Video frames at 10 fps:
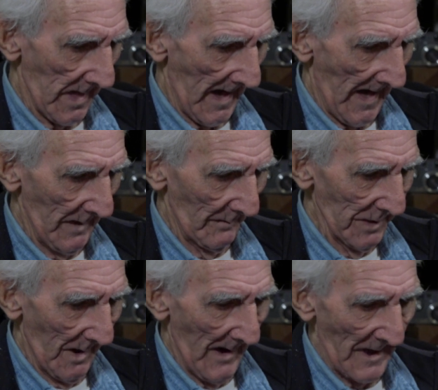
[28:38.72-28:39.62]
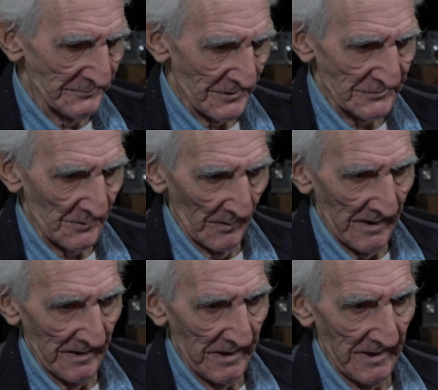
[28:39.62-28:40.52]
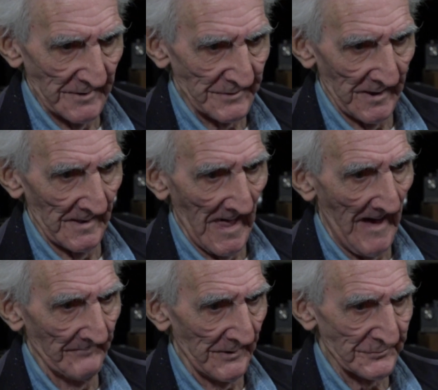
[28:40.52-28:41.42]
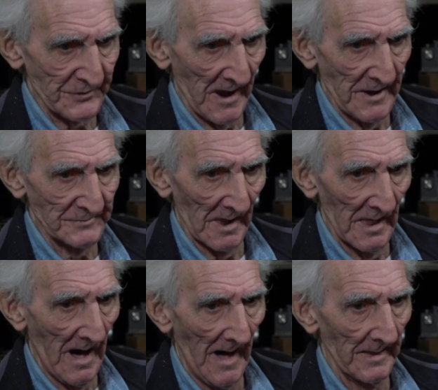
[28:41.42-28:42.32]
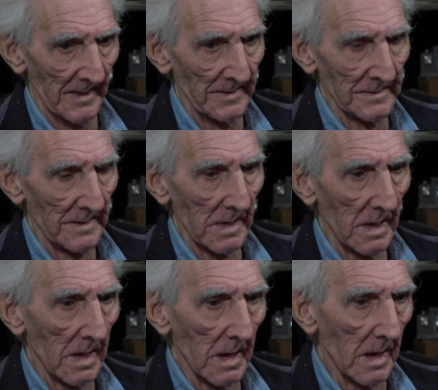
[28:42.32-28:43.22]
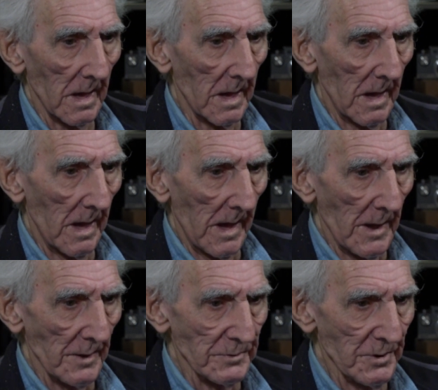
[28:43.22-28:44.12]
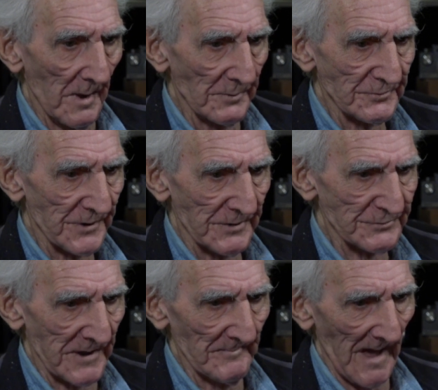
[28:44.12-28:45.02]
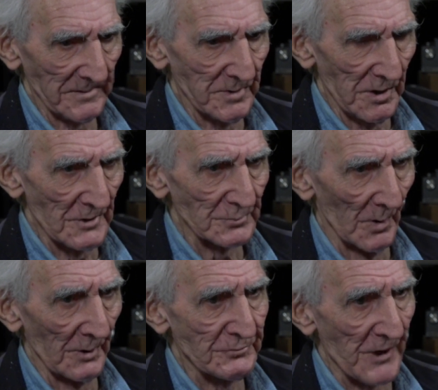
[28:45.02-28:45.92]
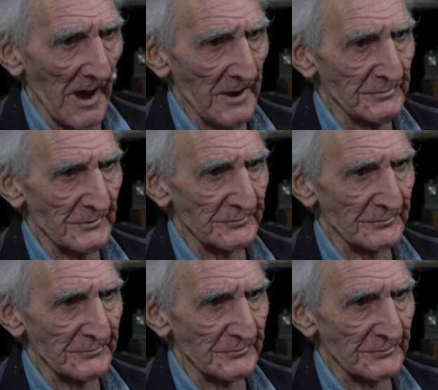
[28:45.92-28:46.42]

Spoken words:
I don't know, that's just the way it is, and life has changed a lot, and it seems like you just want to change or